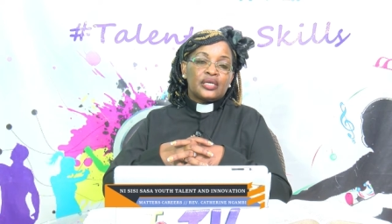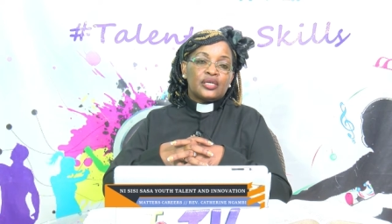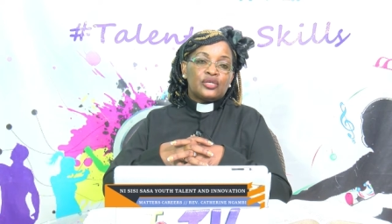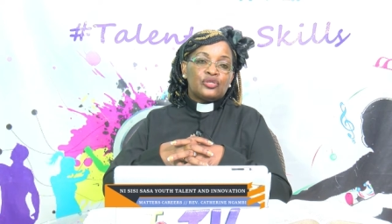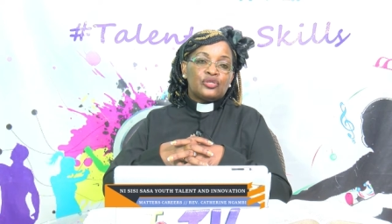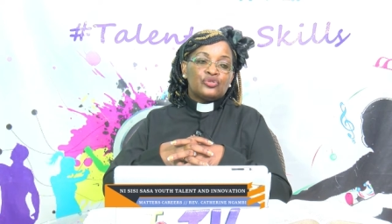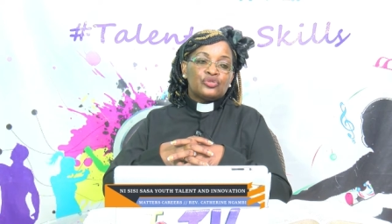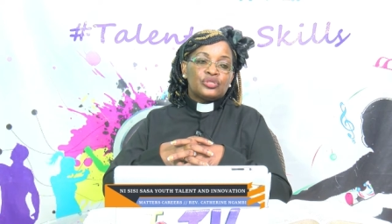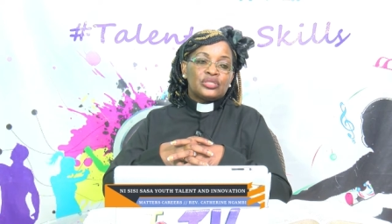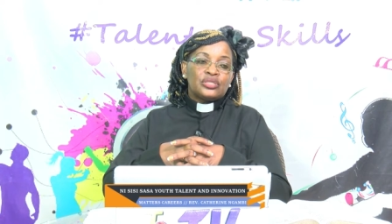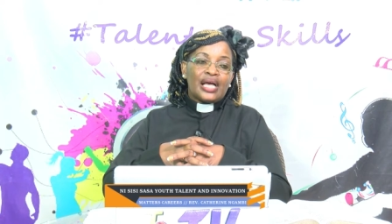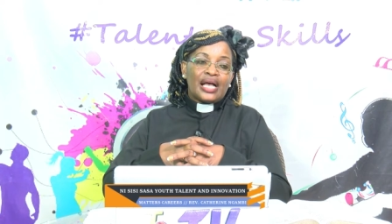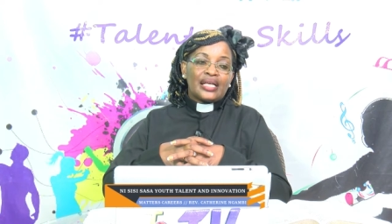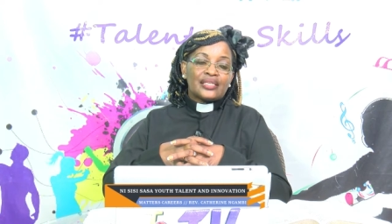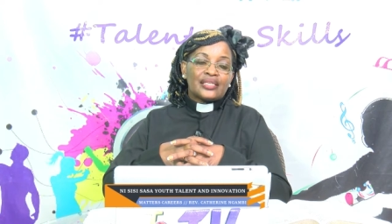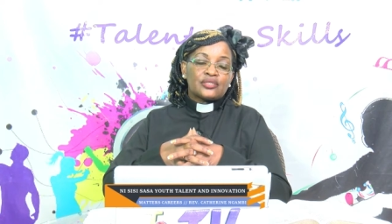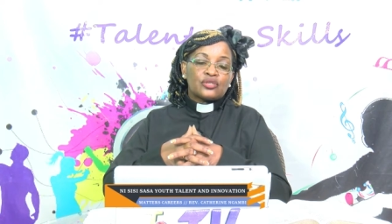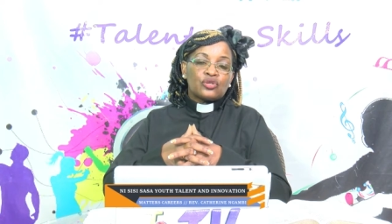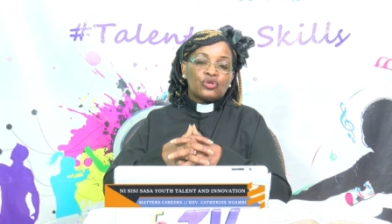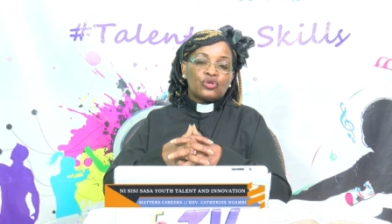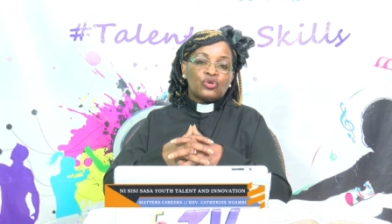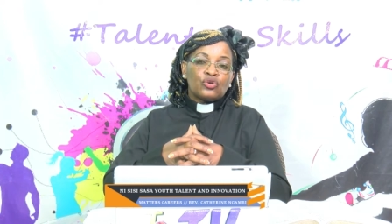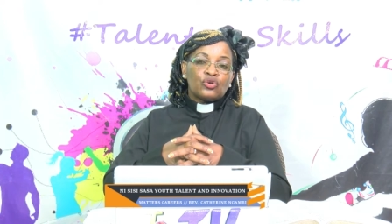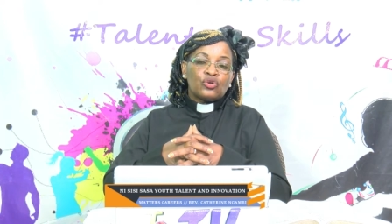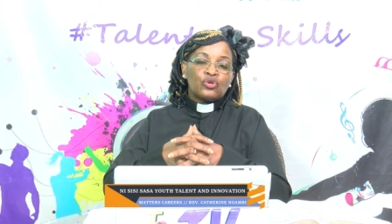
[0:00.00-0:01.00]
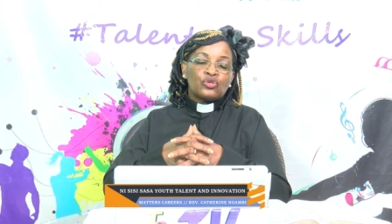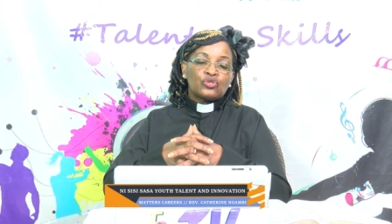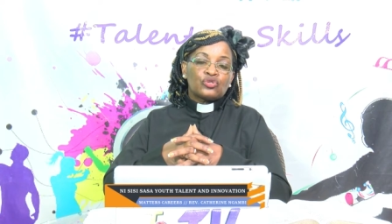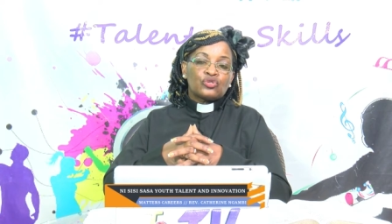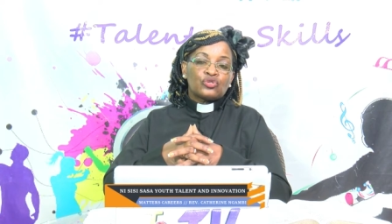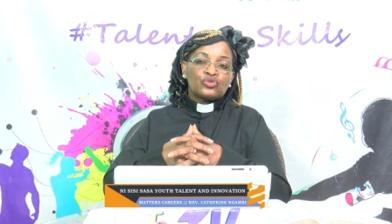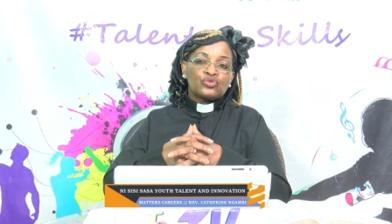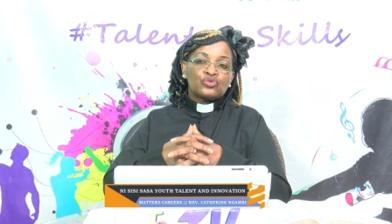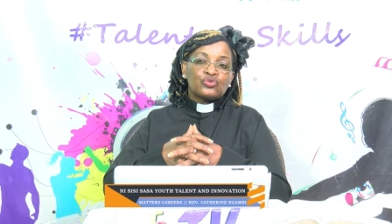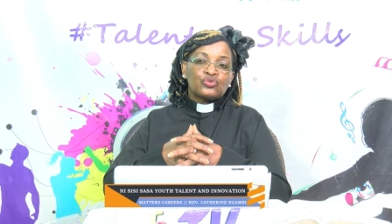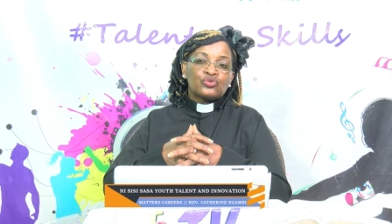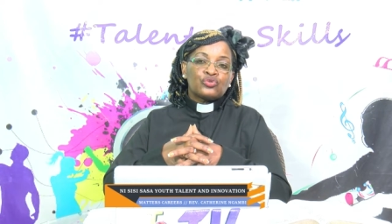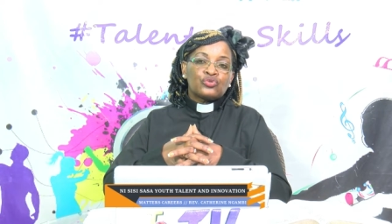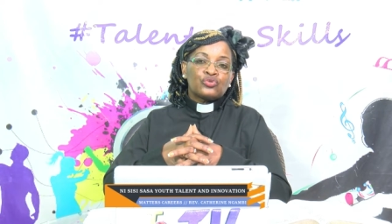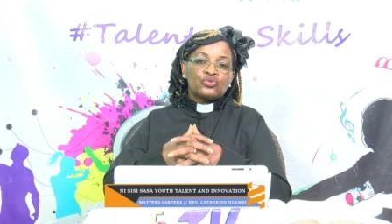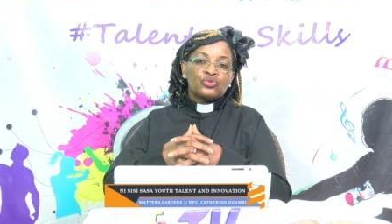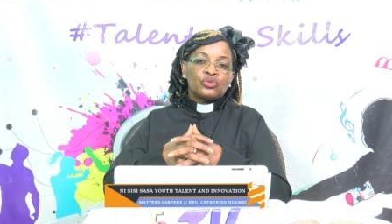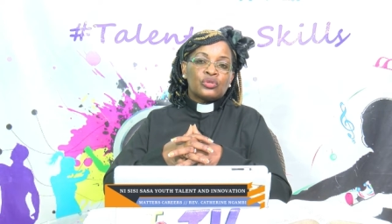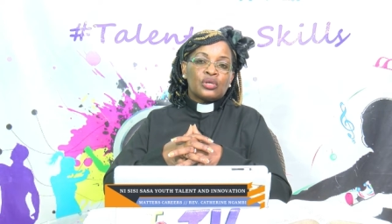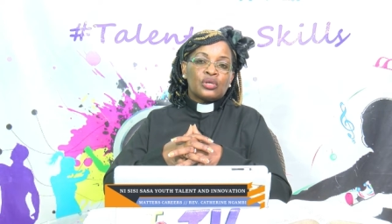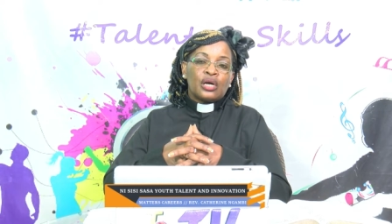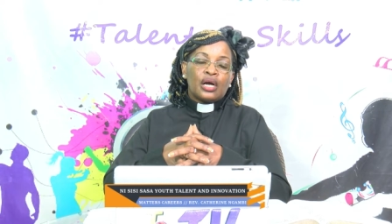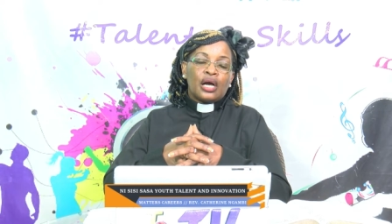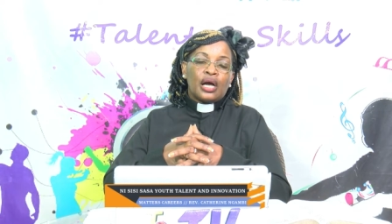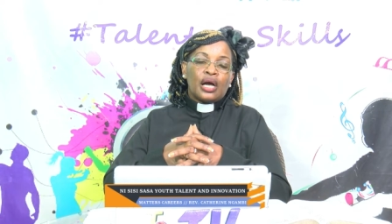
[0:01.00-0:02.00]
you just go to
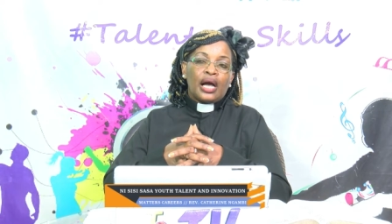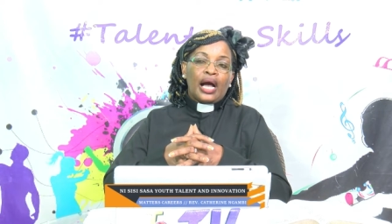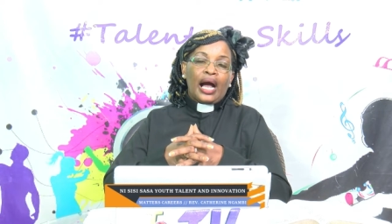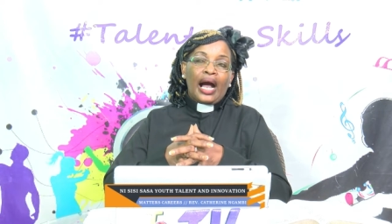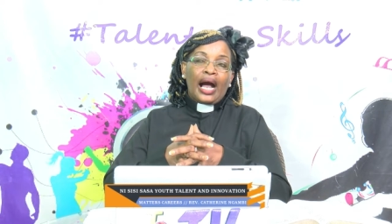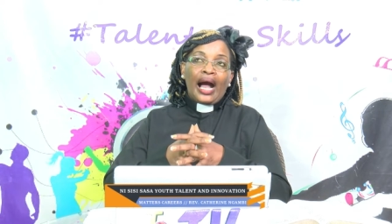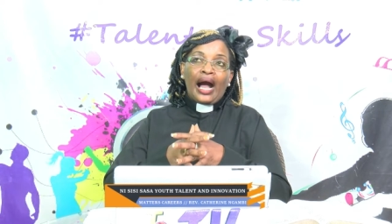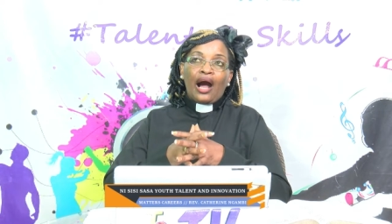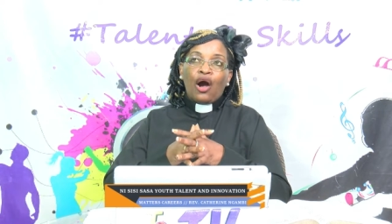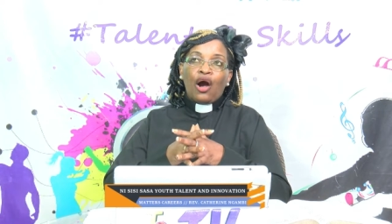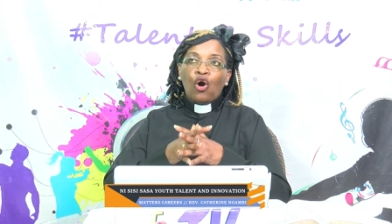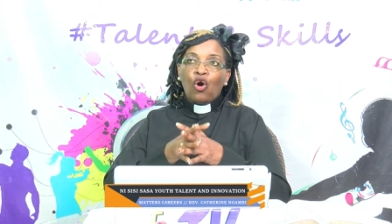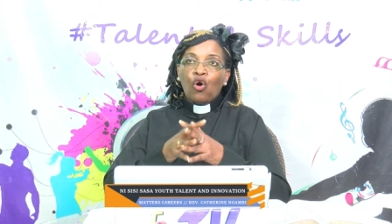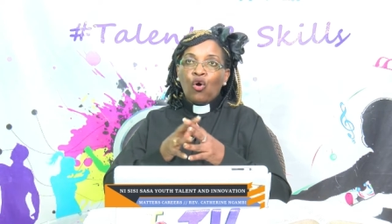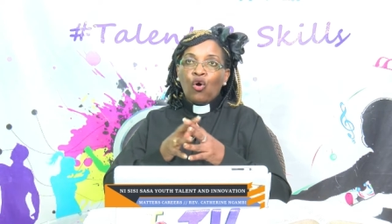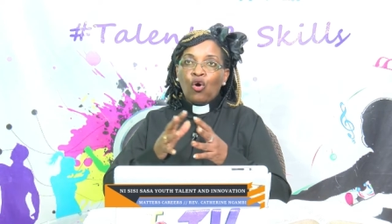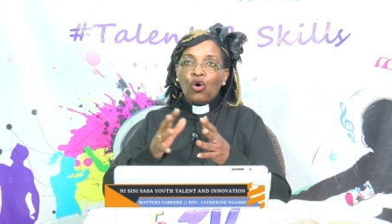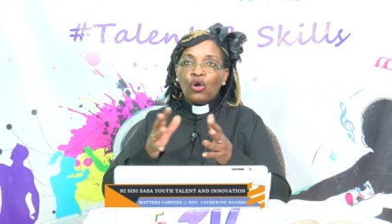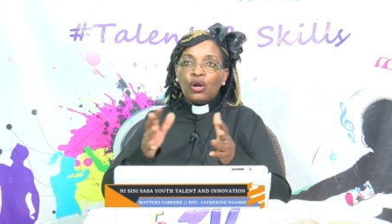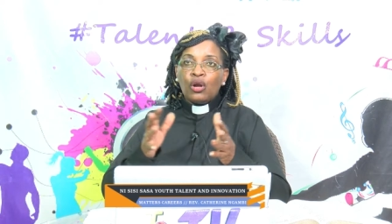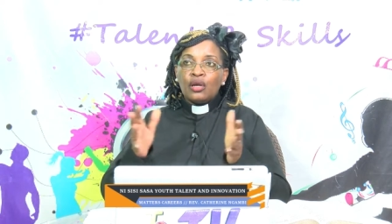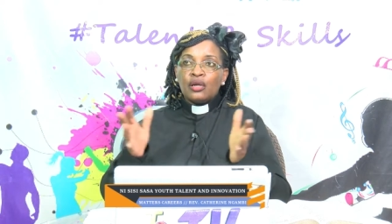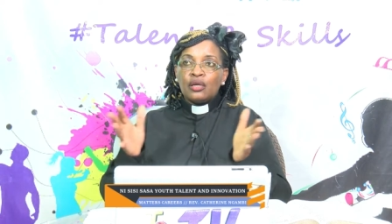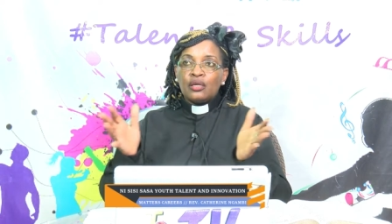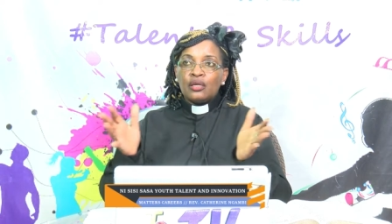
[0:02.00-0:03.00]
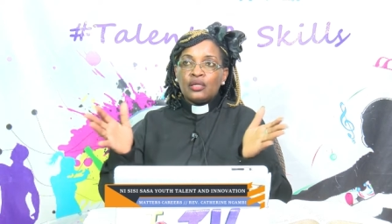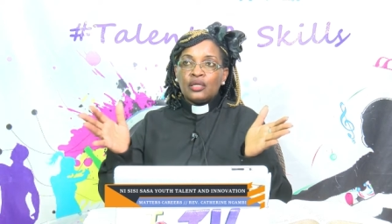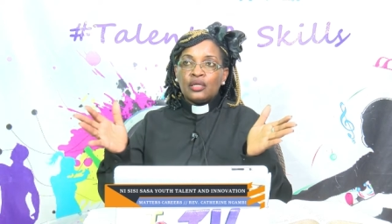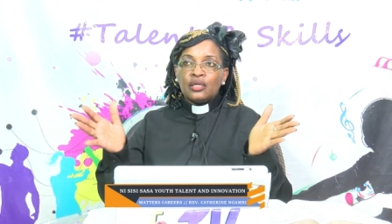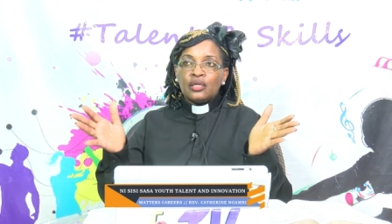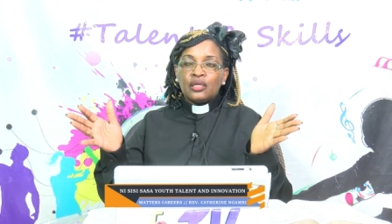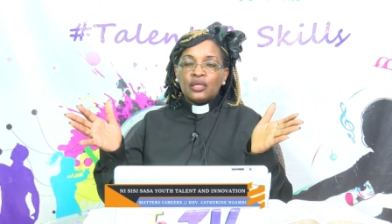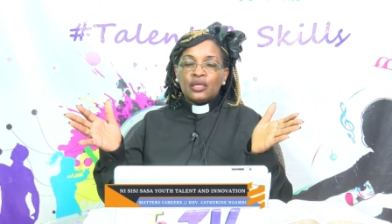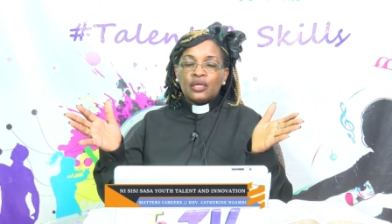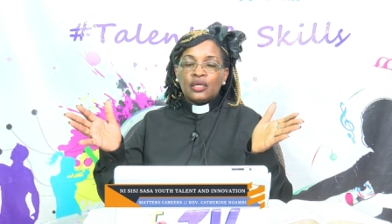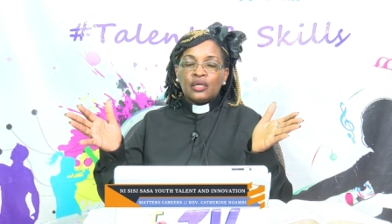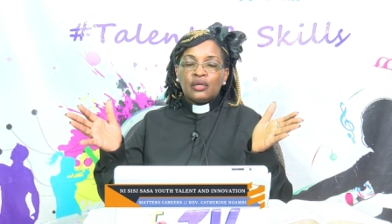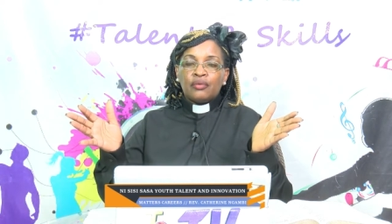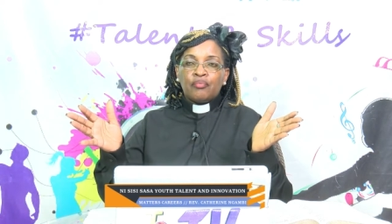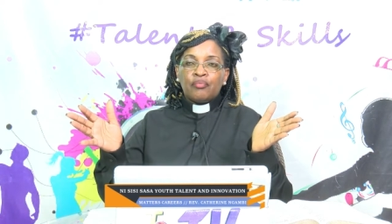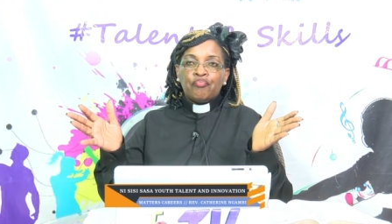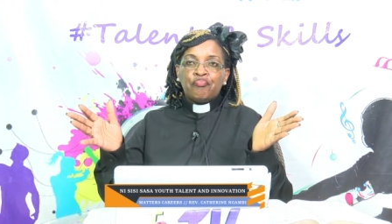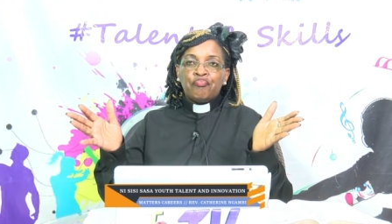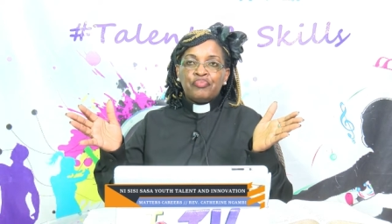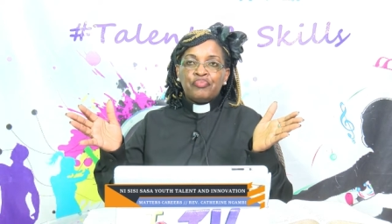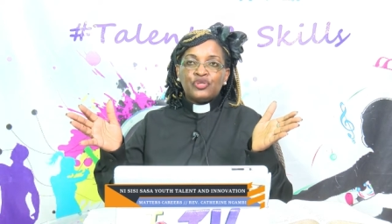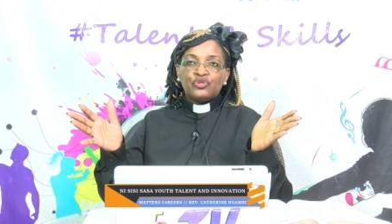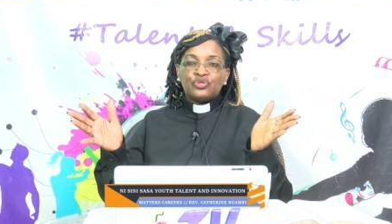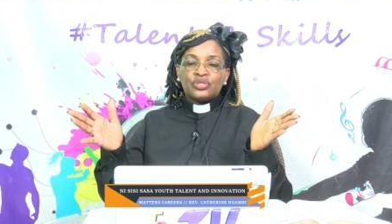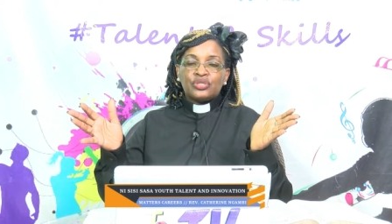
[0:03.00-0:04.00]
a whole
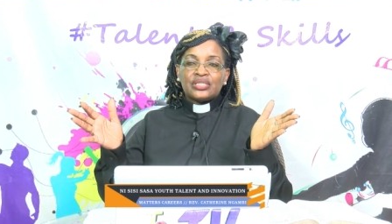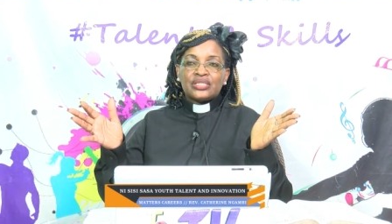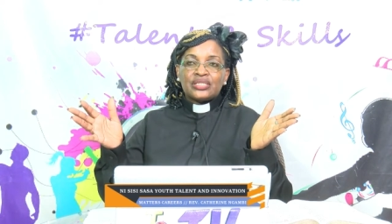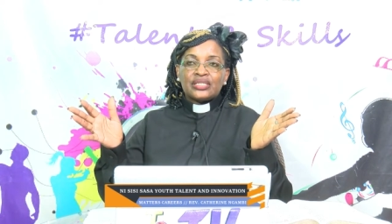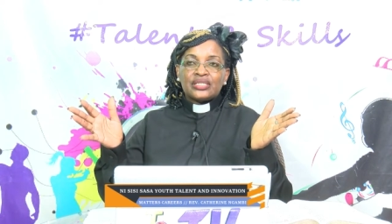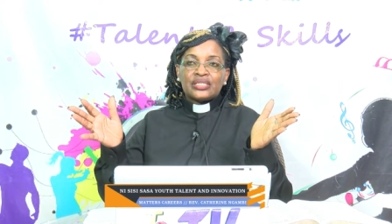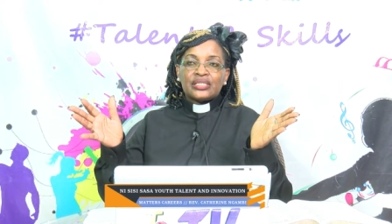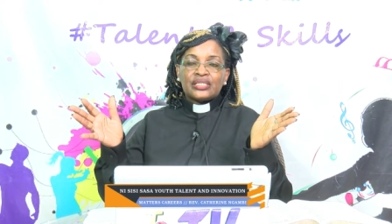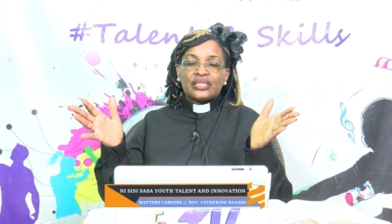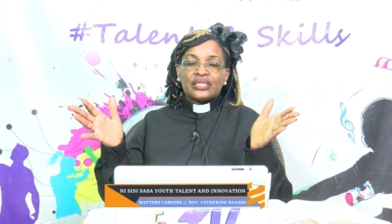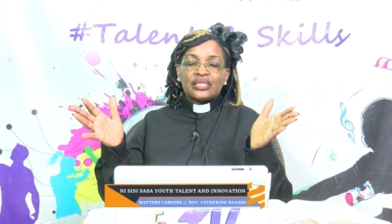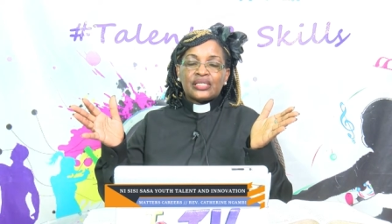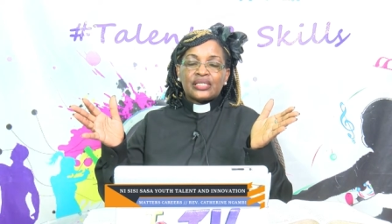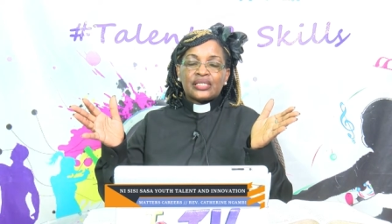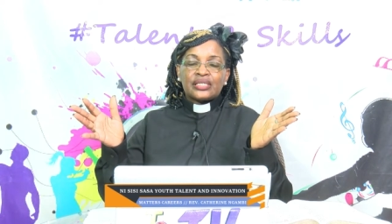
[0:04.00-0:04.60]
beauty